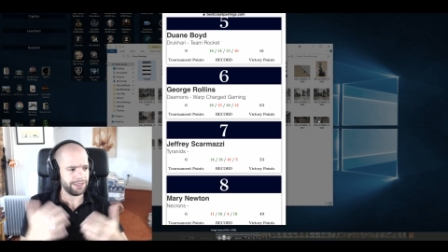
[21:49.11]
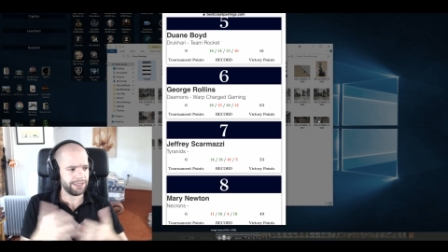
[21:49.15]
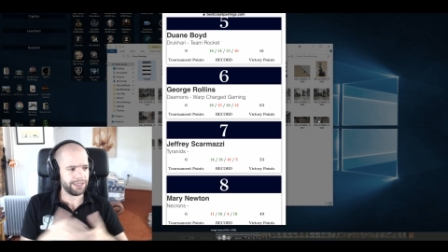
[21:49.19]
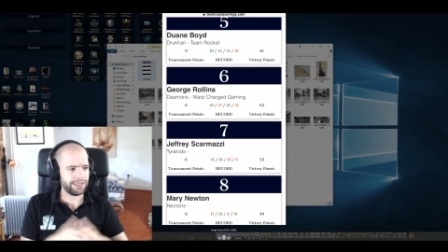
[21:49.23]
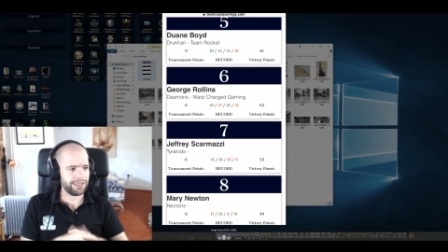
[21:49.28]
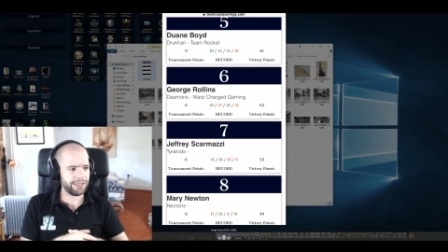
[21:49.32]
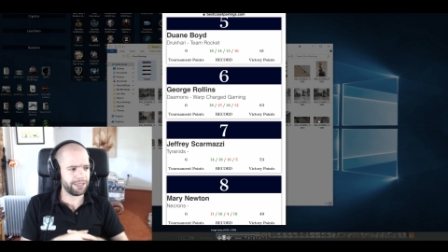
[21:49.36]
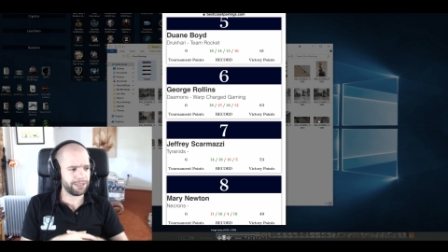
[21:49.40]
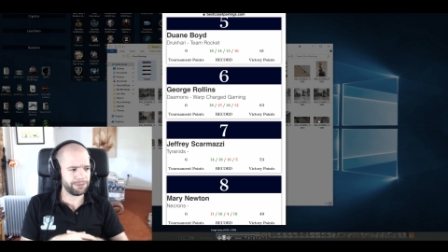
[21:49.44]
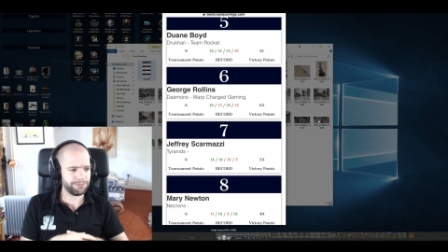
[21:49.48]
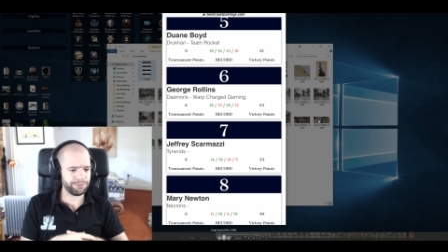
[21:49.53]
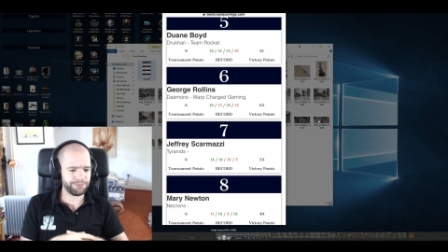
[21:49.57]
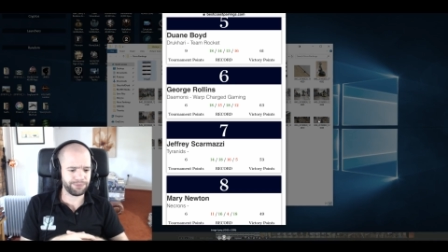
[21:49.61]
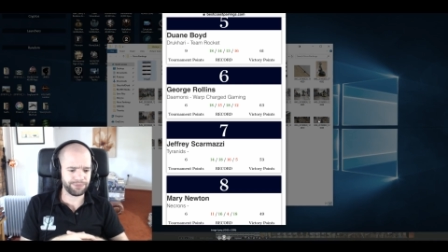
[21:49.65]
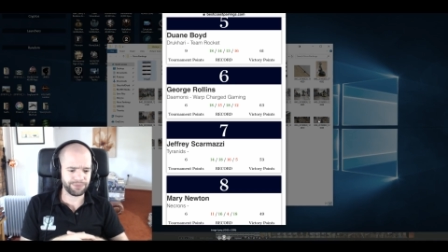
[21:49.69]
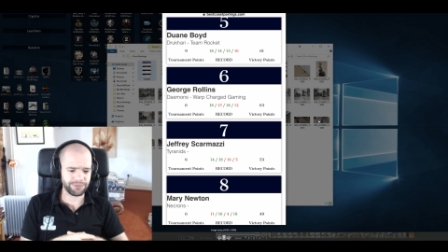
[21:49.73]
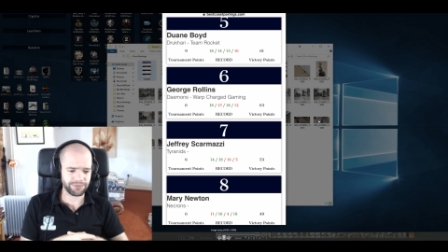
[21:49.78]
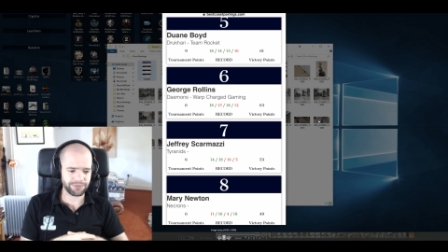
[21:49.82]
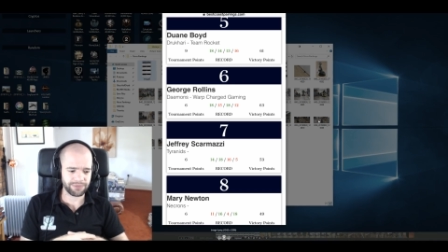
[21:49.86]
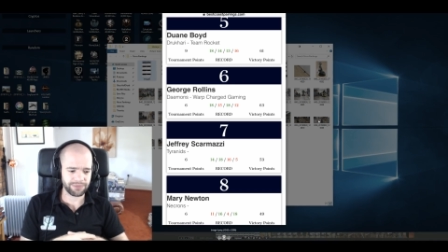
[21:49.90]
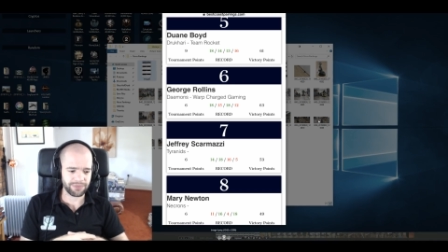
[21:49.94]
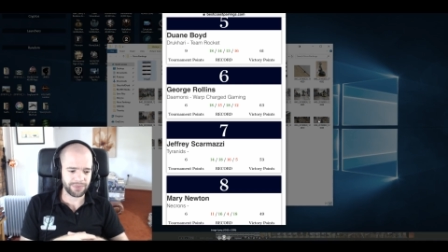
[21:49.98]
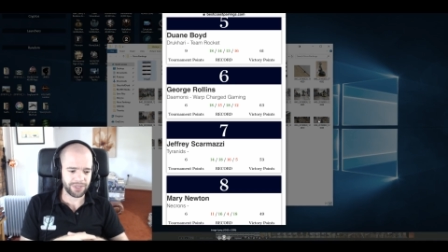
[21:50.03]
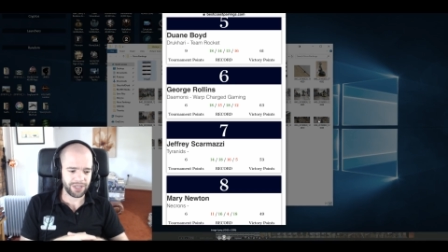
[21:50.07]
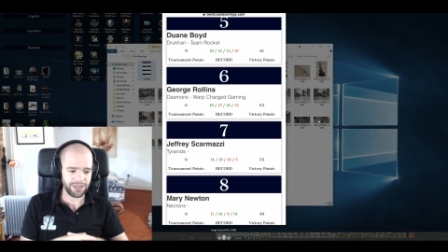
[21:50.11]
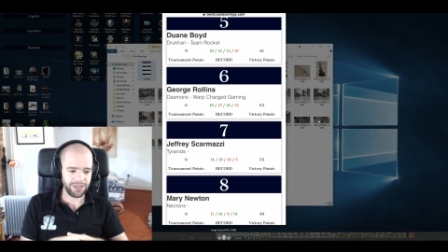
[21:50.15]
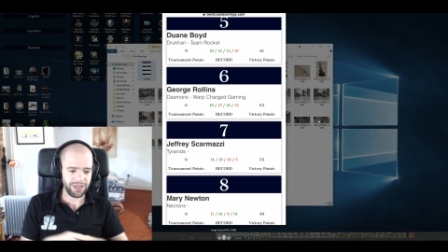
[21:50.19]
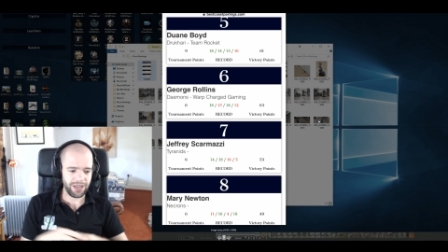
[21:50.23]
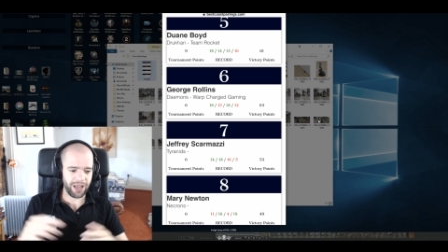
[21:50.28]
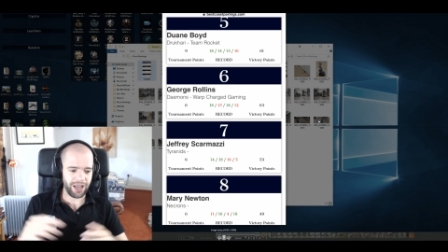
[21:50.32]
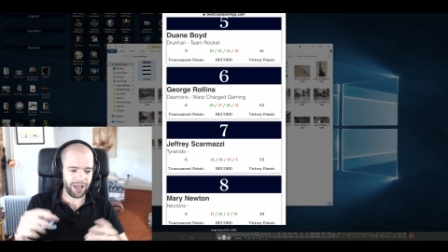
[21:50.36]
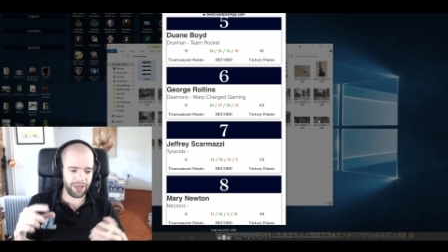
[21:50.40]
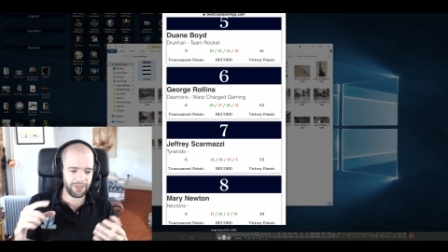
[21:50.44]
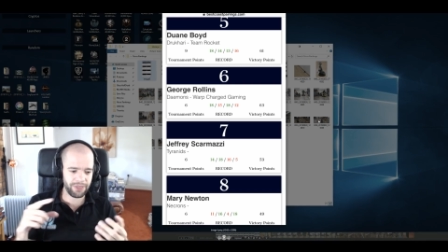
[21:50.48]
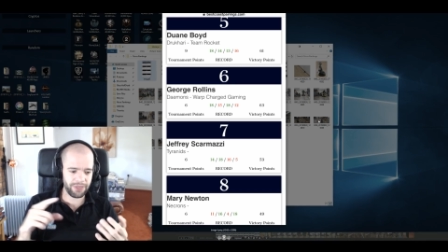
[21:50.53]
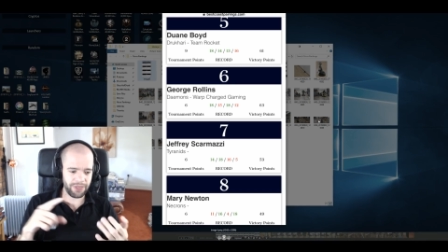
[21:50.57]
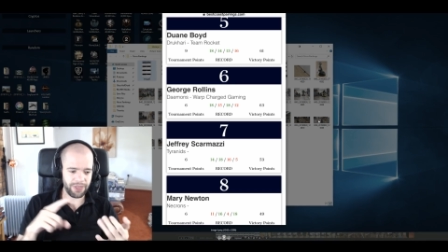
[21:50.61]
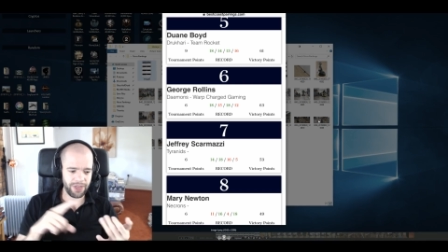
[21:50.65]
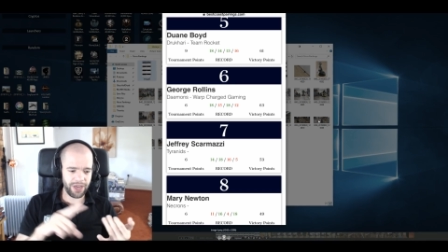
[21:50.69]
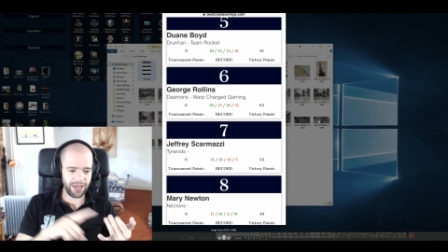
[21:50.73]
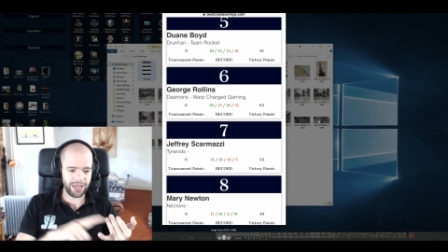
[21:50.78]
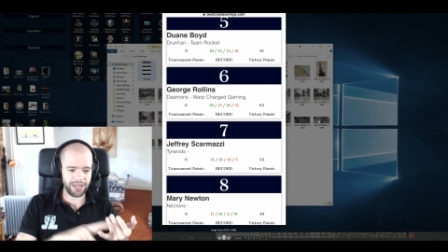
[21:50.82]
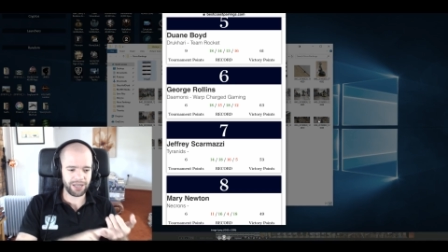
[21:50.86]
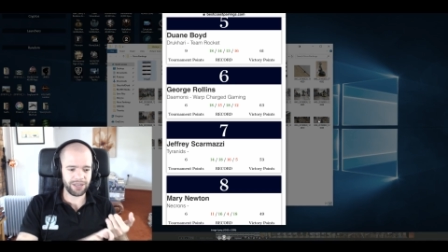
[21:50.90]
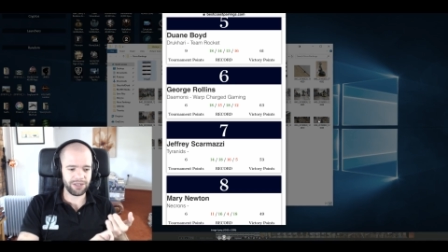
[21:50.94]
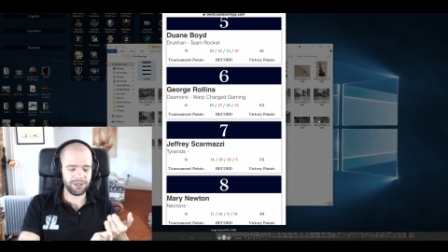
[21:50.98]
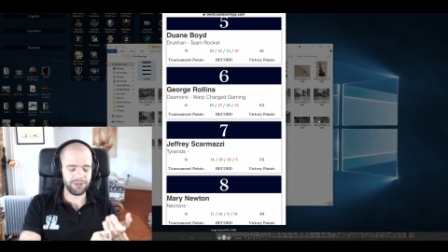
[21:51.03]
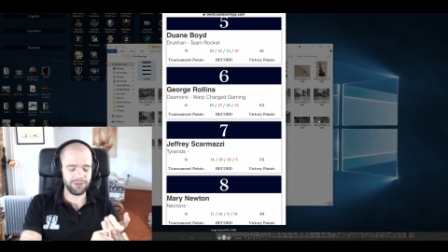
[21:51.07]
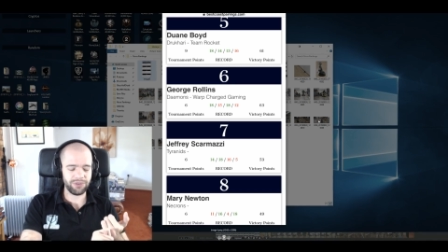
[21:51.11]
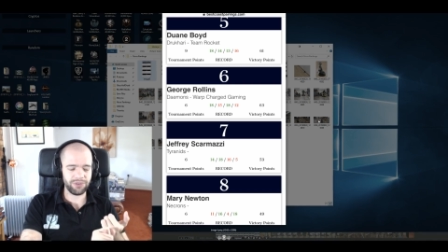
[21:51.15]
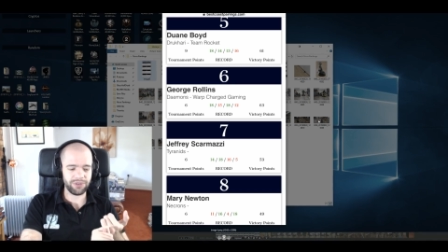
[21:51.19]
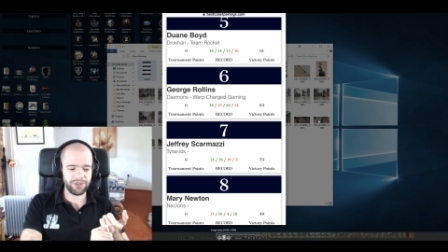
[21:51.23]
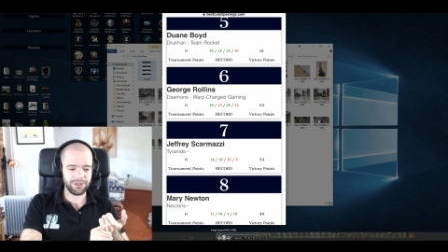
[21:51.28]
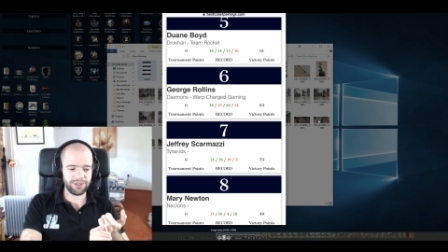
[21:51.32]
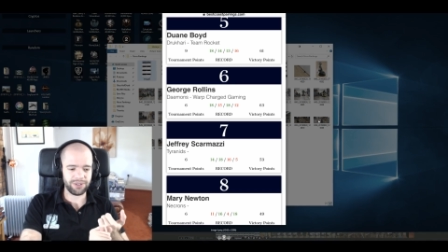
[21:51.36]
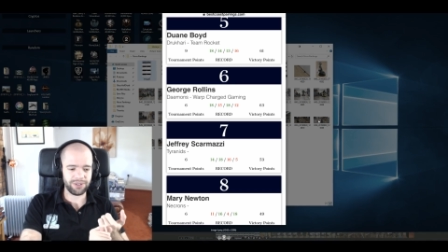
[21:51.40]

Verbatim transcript: Um, and then...